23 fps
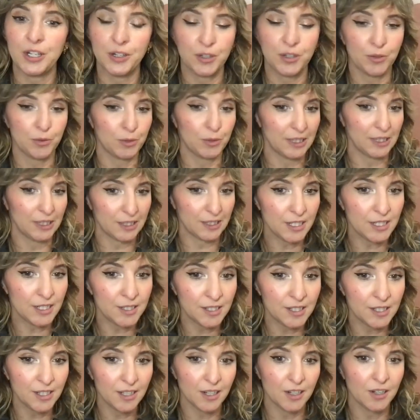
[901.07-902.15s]
You're here to
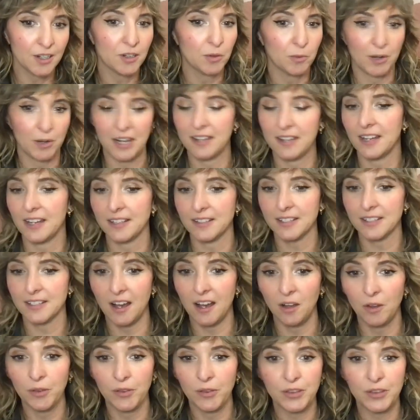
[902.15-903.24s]
release it in a way that's
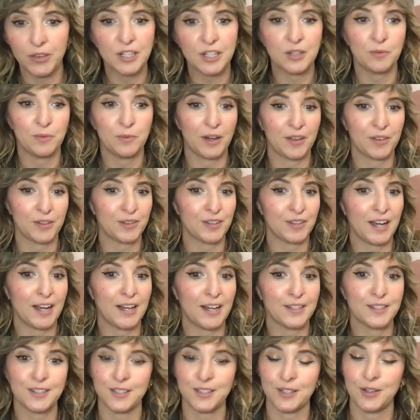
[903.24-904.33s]
healthy, whether
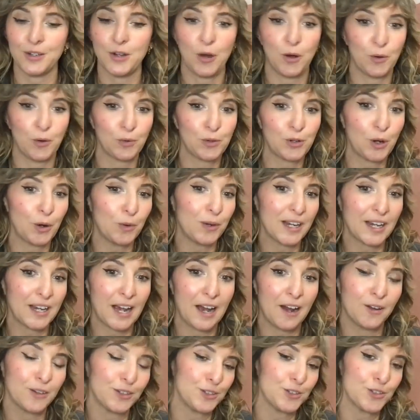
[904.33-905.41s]
that's, going
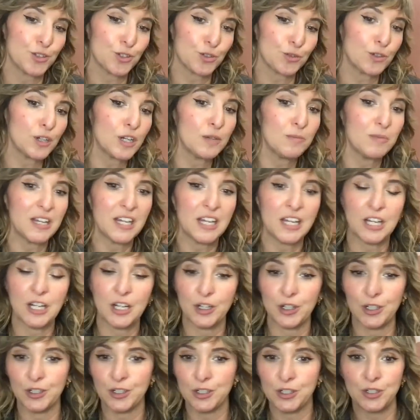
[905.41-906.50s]
out and screaming
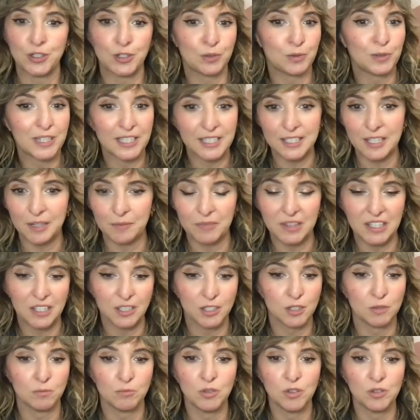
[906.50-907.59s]
or doing
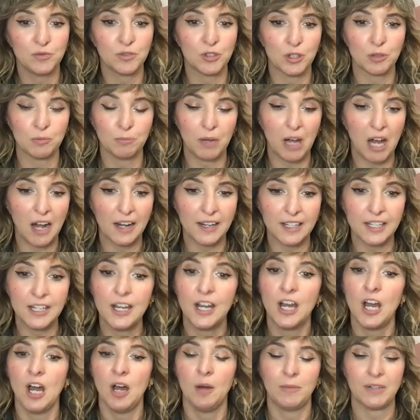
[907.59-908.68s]
something to move your
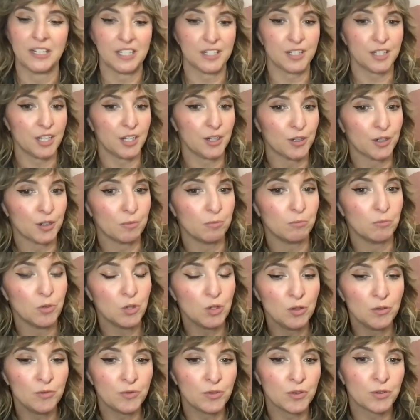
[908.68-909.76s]
body, but it's here to
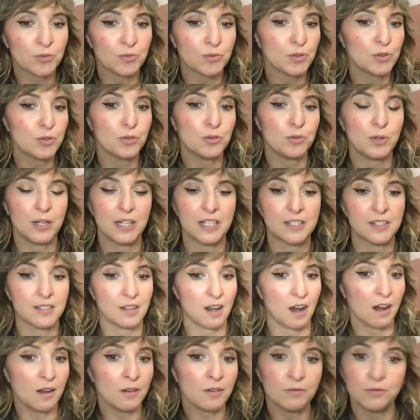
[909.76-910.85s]
move through. It's
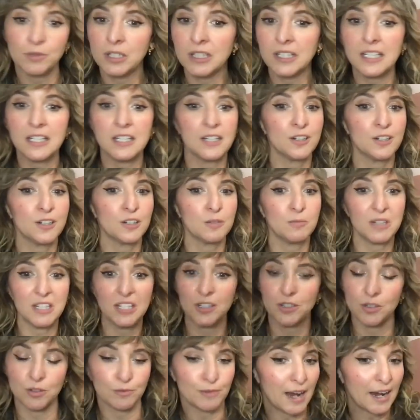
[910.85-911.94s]
not really here to
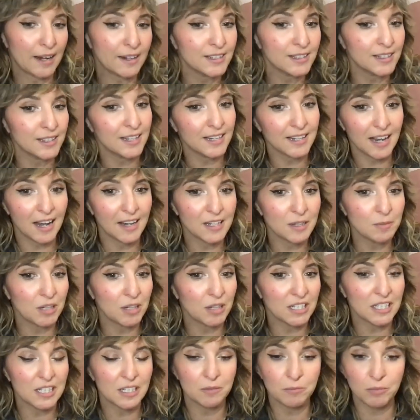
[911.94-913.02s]
be directed at
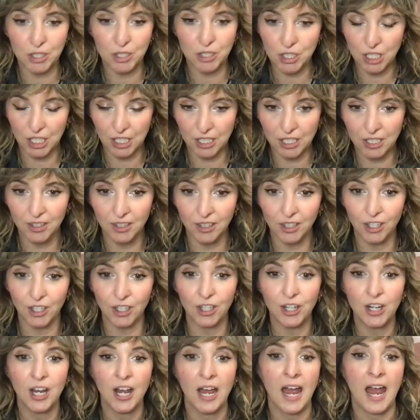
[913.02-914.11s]
anybody in
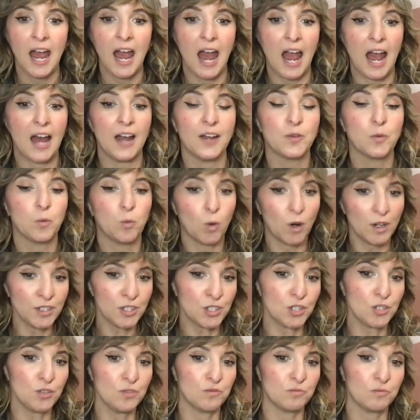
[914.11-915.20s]
particular. And
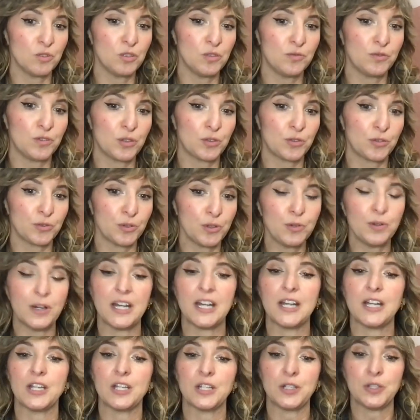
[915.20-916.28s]
once you've moved through
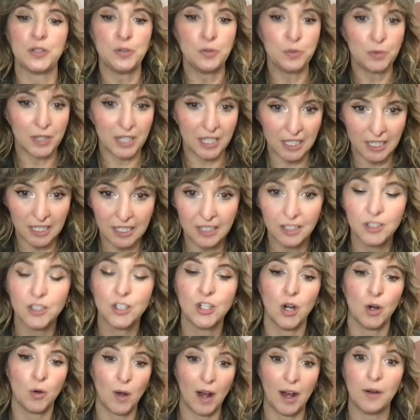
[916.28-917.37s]
it, you can
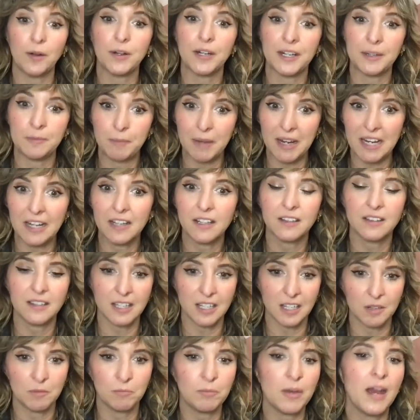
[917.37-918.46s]
go out and make
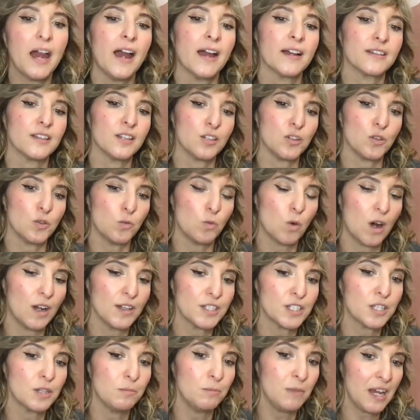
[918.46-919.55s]
the impact that you
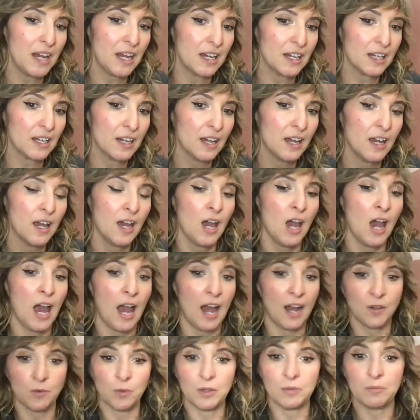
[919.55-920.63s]
want to make.
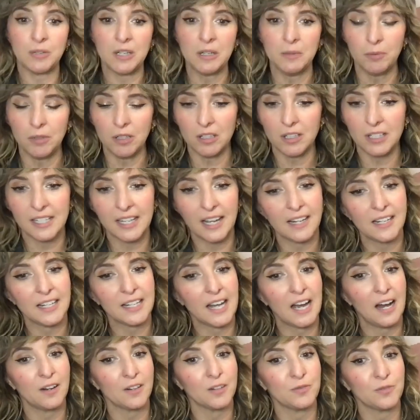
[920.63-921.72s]
And when people are
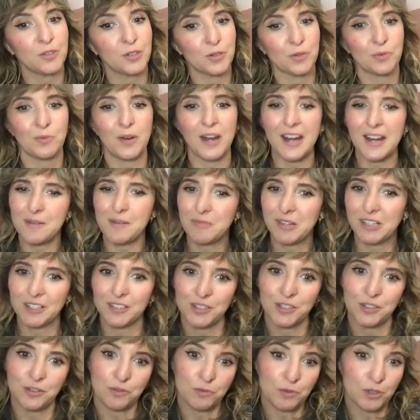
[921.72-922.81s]
getting out of your way
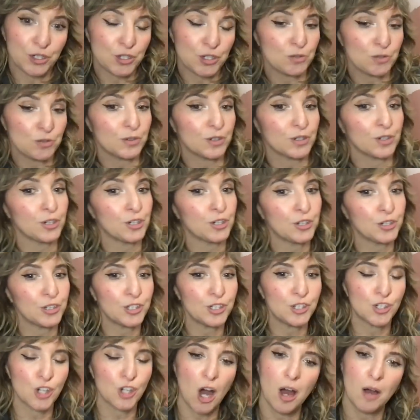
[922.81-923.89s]
because you were doing a
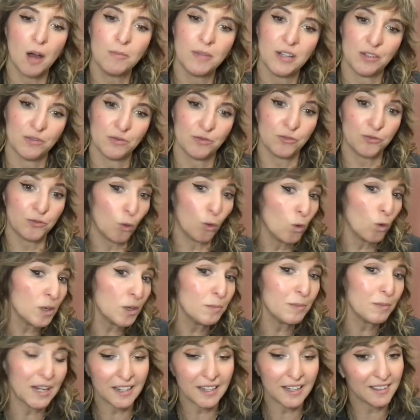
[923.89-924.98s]
good job
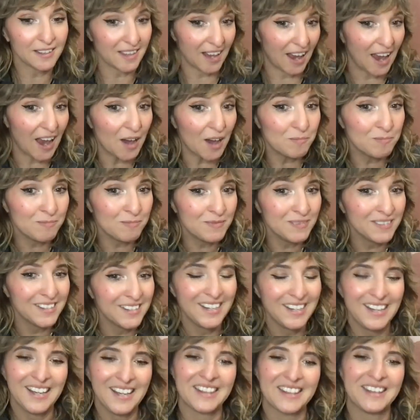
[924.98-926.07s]
informing them,
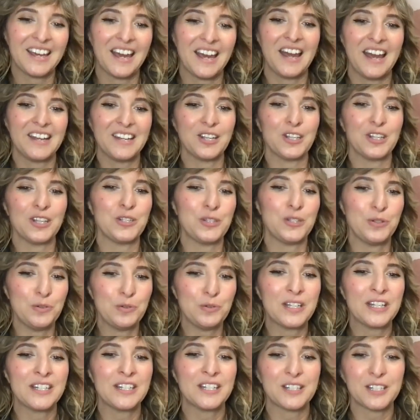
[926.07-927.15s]
then
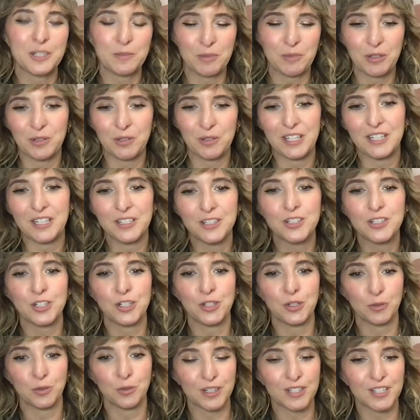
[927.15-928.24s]
you can
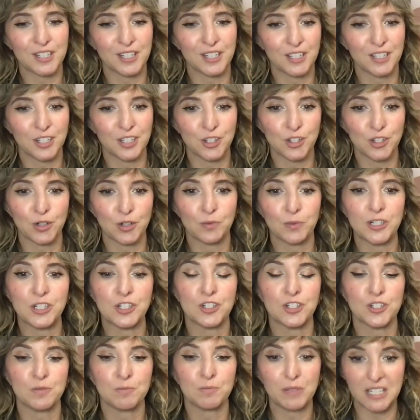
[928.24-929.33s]
experience your signature,
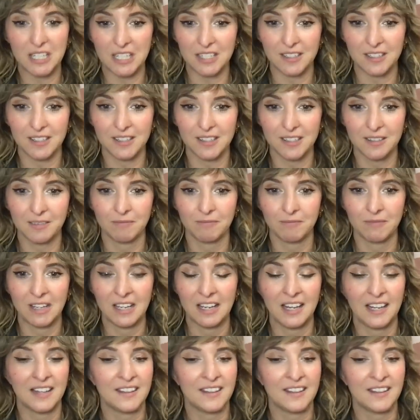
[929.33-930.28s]
which is peace.